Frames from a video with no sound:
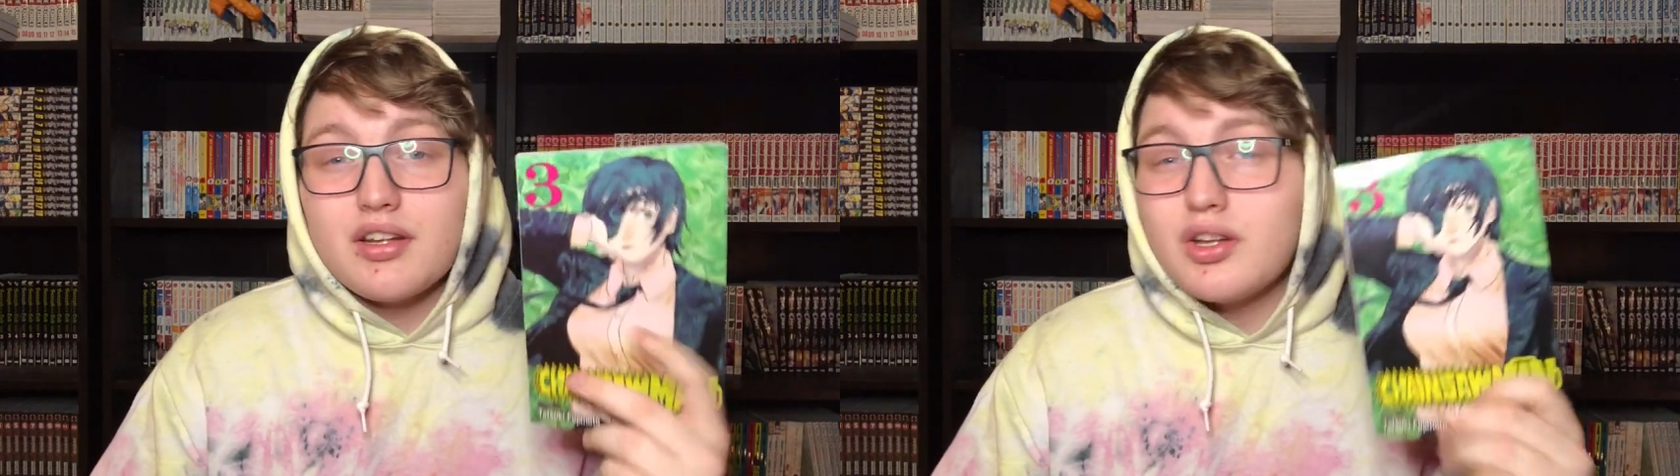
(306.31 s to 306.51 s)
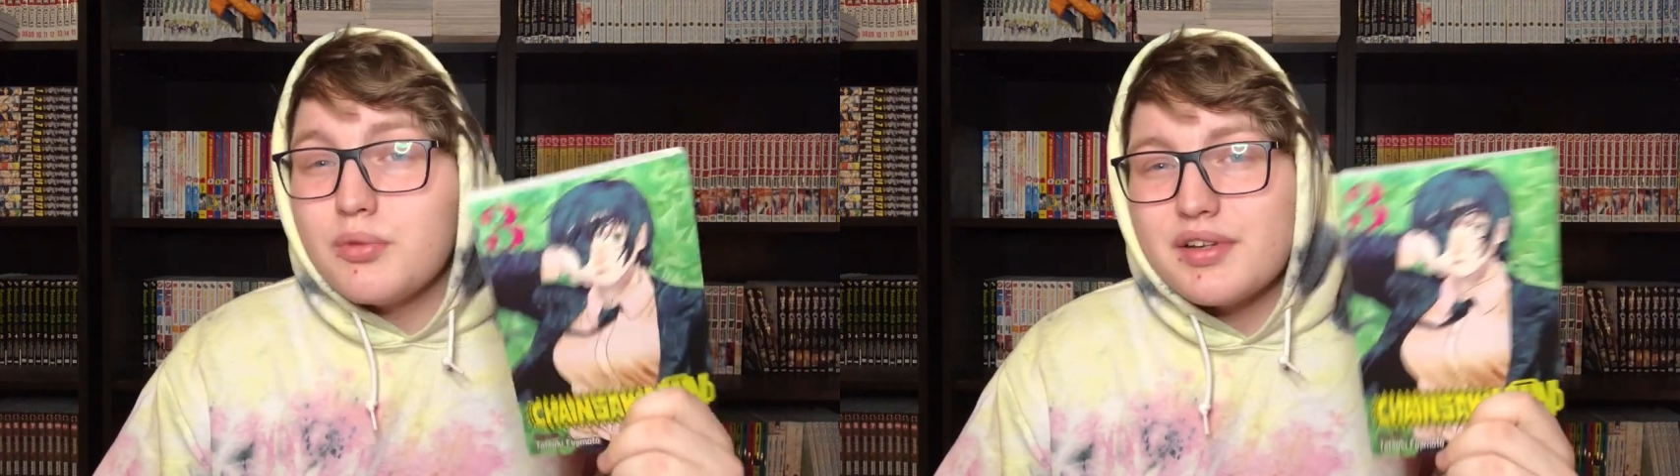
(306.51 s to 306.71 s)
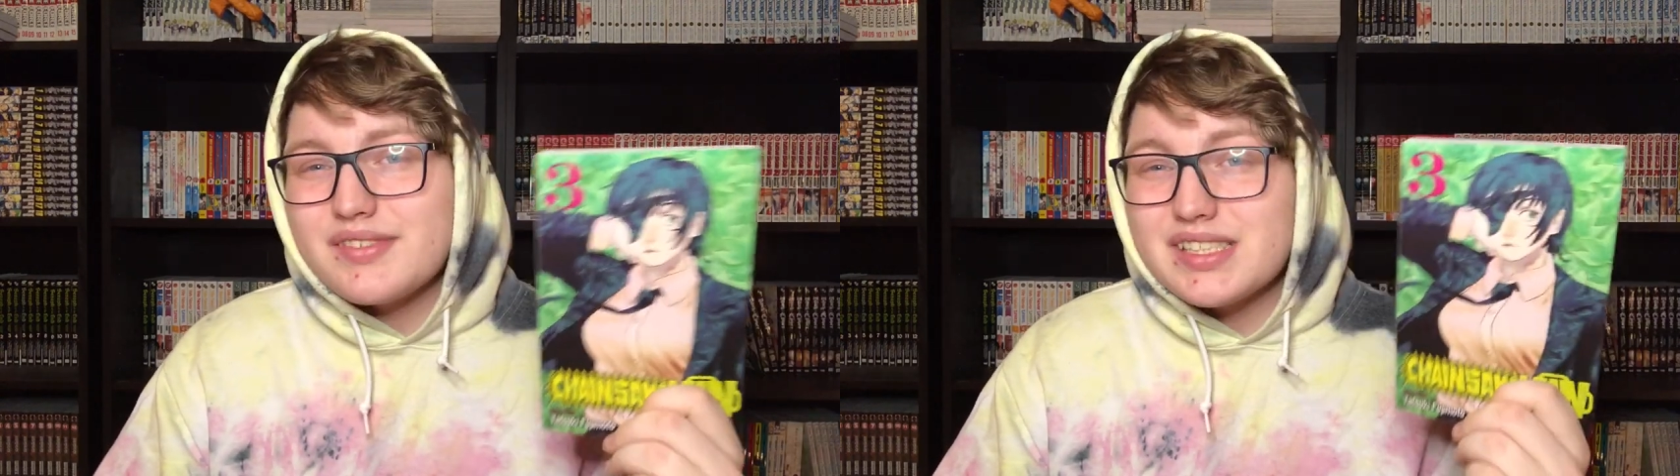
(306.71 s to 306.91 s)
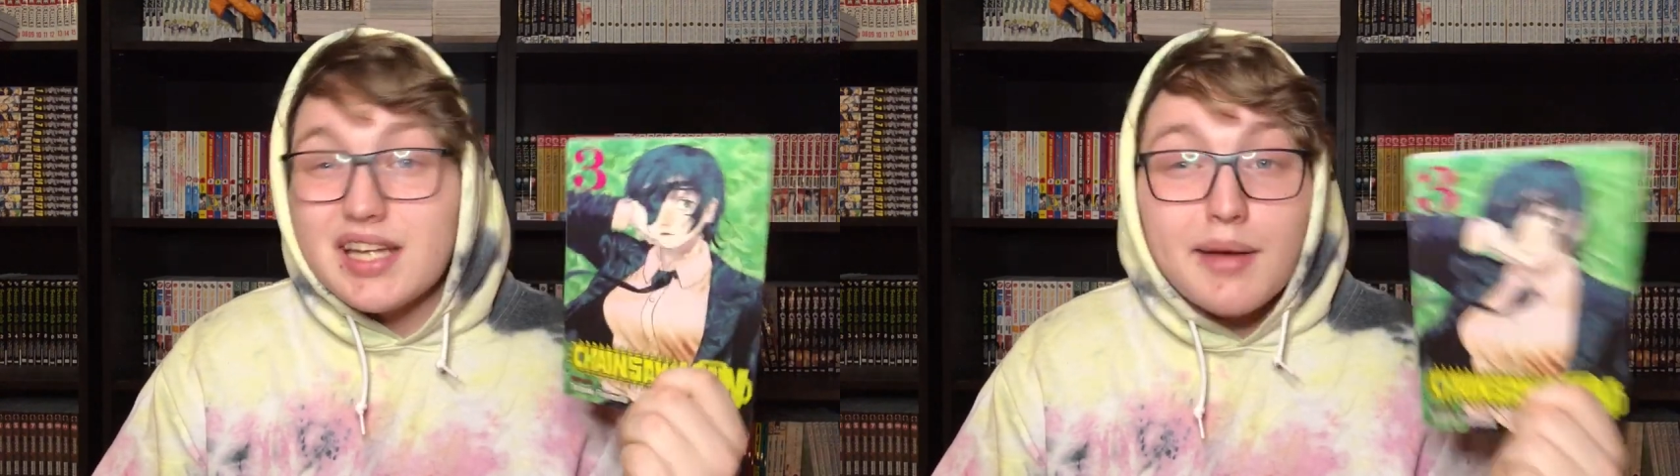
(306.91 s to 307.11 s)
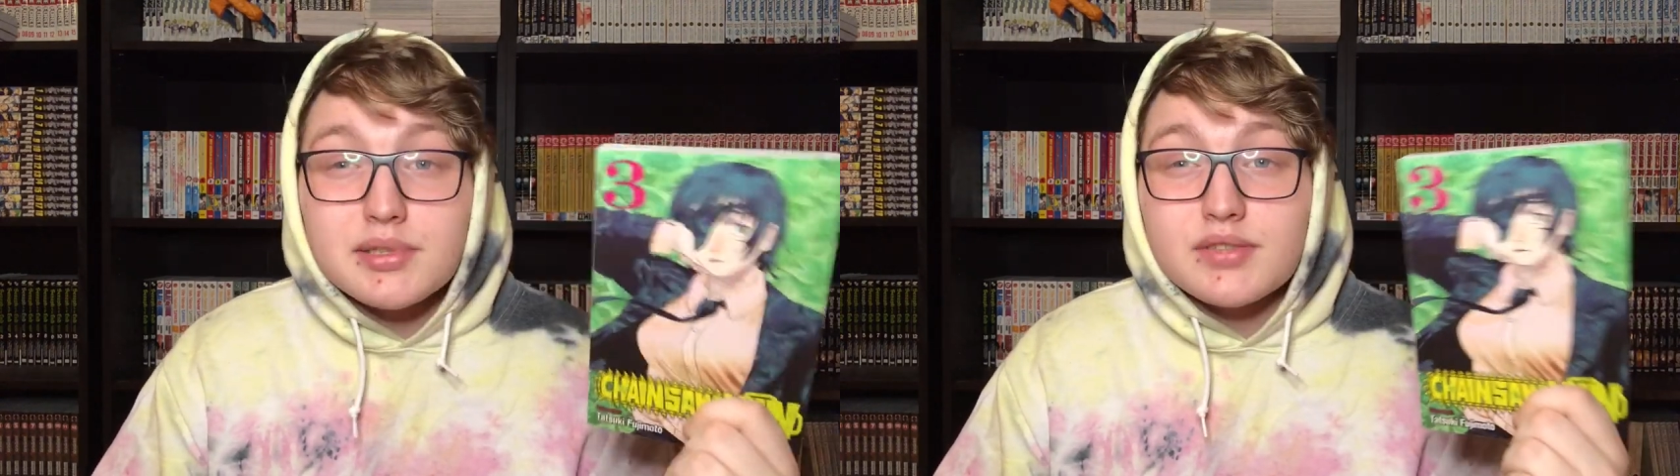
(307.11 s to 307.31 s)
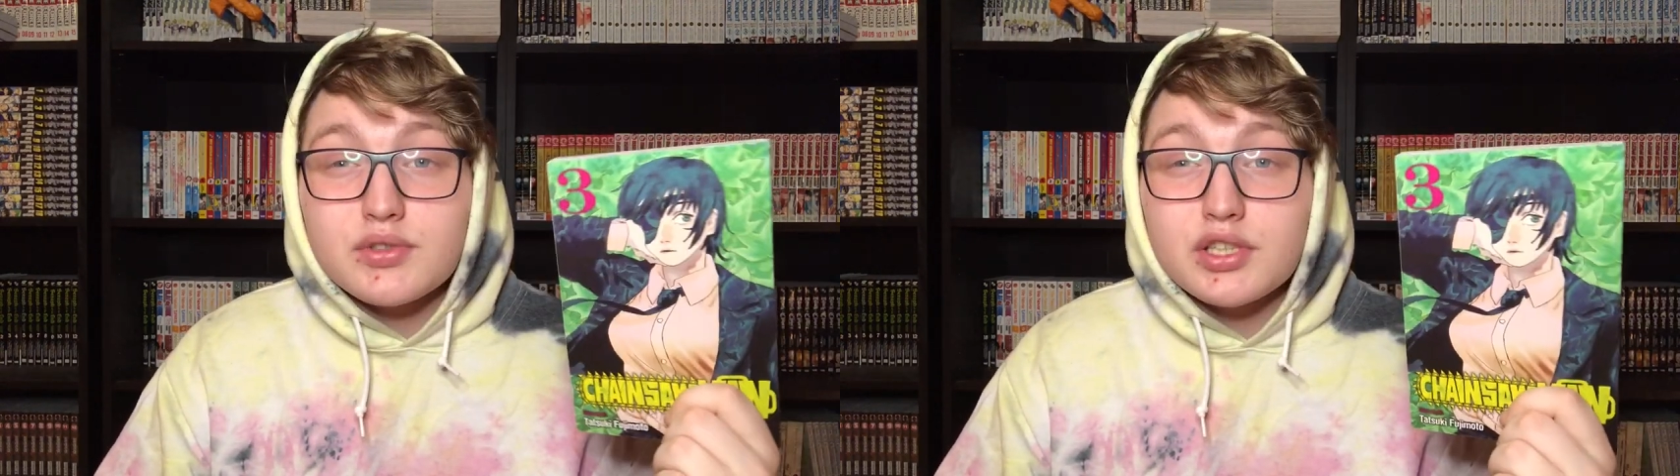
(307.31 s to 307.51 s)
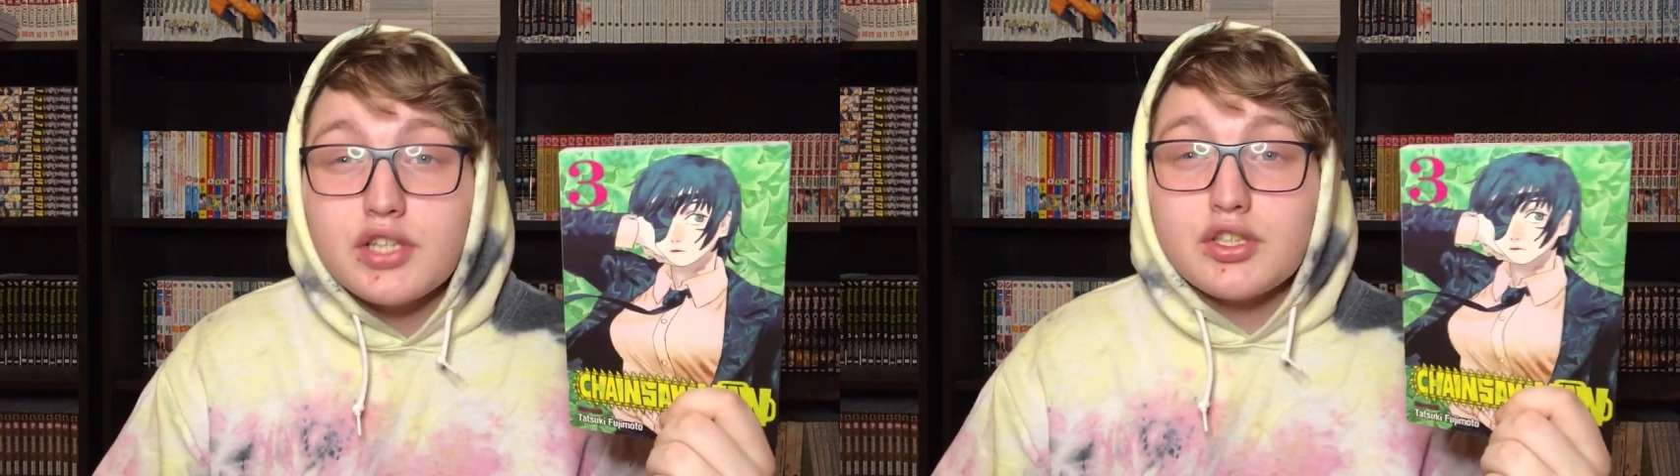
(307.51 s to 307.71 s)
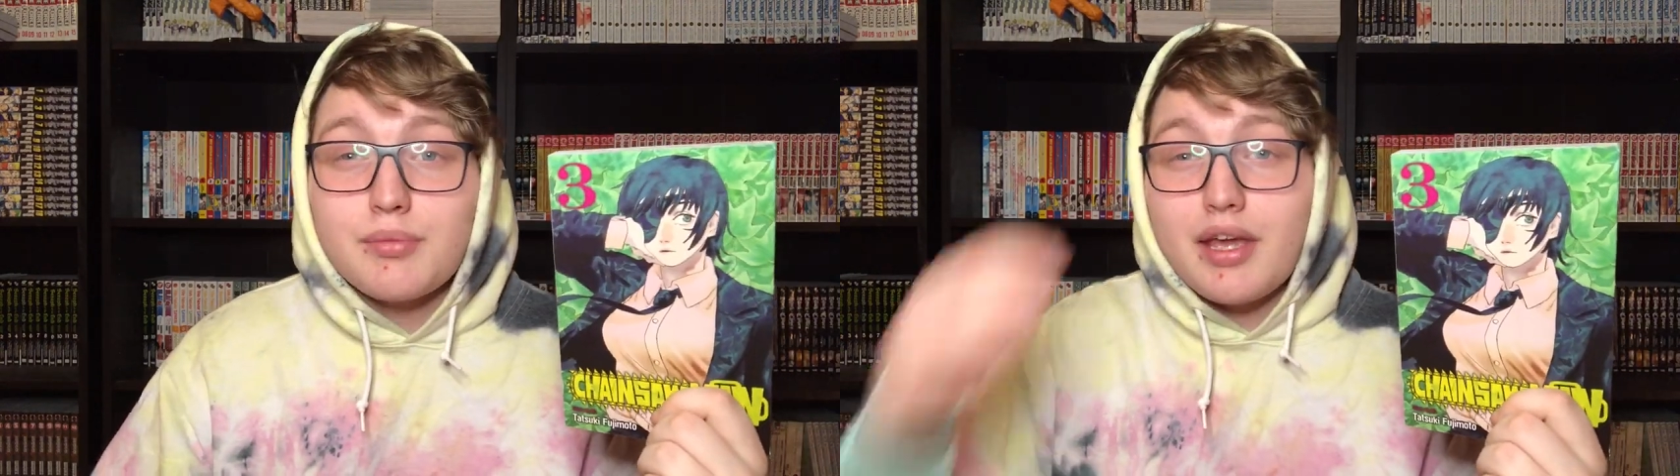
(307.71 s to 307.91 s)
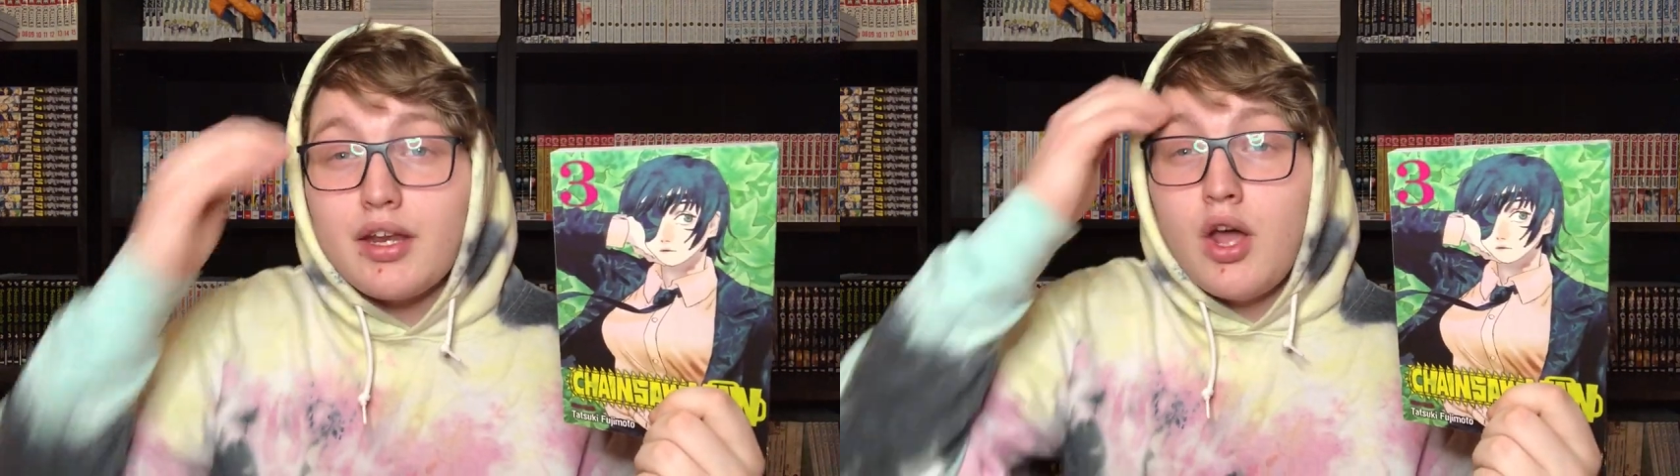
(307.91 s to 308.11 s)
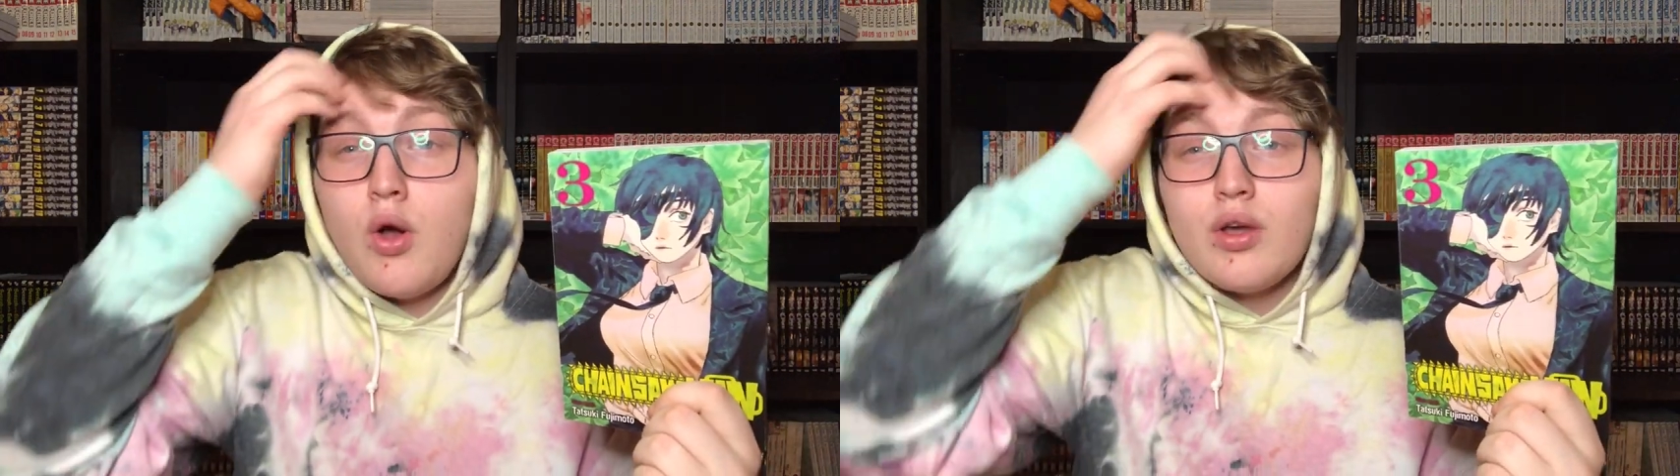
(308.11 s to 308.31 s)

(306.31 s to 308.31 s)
A little bit of a synopsis for Chainsaw Man.